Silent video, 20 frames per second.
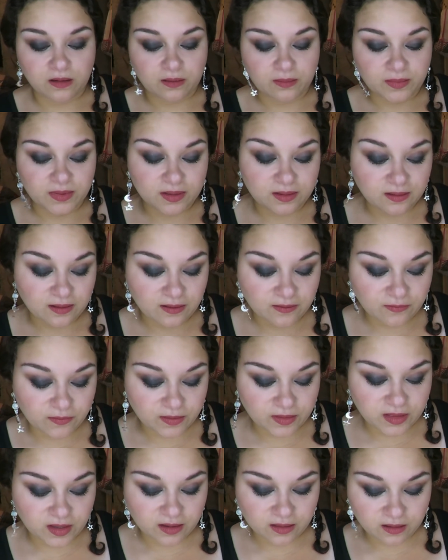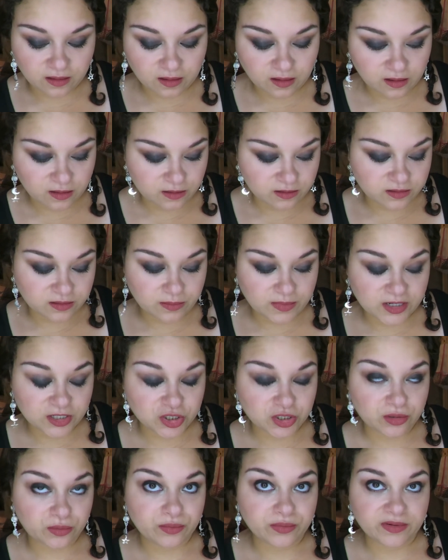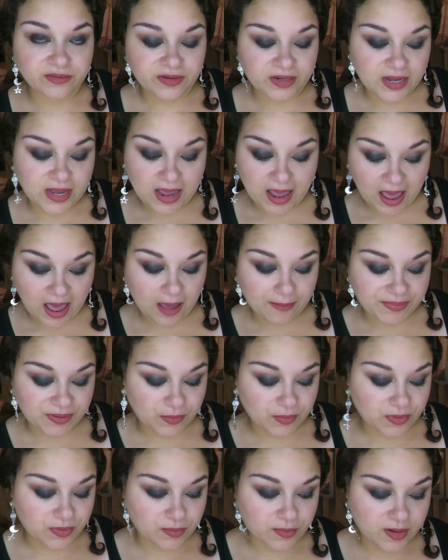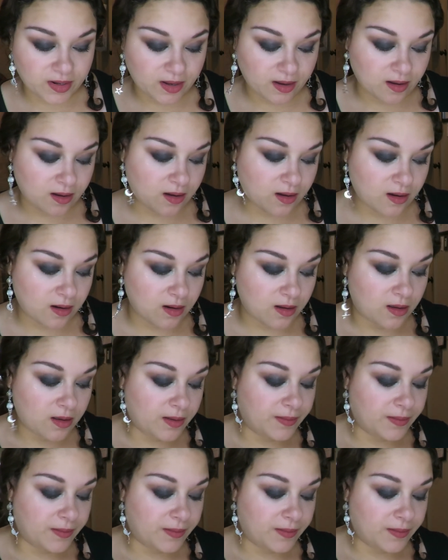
I'm in love with like the colors. I'm actually very happy with what I got.